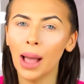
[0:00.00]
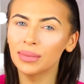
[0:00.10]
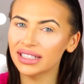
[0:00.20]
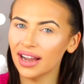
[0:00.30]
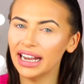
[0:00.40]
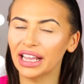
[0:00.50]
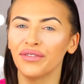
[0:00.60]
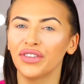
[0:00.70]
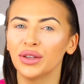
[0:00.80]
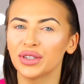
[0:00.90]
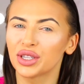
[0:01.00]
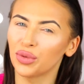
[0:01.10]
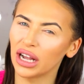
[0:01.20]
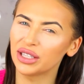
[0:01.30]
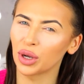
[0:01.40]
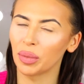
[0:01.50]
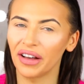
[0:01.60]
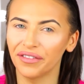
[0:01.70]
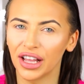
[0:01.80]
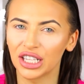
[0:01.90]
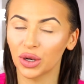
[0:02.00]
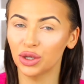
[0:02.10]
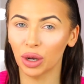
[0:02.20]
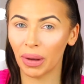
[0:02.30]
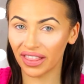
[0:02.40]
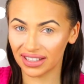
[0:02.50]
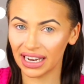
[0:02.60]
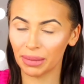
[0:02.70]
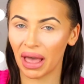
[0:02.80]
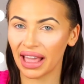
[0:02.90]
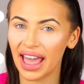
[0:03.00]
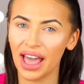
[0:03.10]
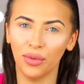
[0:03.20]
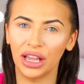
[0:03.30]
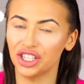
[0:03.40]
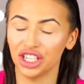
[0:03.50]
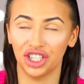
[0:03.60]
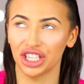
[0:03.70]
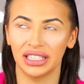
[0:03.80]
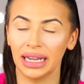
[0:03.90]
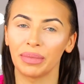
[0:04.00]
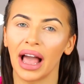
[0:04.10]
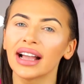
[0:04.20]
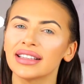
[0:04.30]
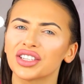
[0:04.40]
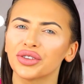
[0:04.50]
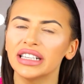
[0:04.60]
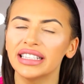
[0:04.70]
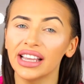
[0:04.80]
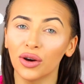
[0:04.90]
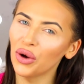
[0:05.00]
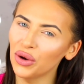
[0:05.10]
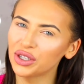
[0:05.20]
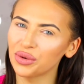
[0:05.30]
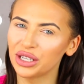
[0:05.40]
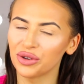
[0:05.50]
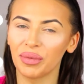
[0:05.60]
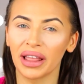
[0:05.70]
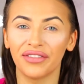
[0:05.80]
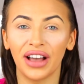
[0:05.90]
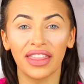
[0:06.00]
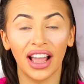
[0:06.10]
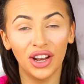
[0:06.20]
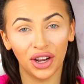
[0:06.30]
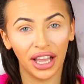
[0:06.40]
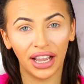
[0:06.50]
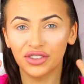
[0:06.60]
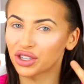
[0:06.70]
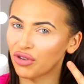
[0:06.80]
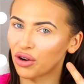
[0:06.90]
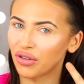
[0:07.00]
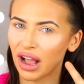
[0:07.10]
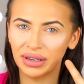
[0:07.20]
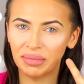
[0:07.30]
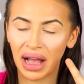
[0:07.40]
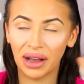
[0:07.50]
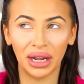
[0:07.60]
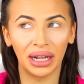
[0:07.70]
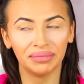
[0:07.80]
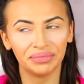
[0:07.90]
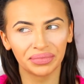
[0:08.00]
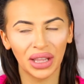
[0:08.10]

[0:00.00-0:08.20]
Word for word: I'm slightly confused as to what I talk about first. Do I talk about the slick back hair, which is just slick back because it's greasy, or do I talk about the fact that I look like I've just rolled around in powder?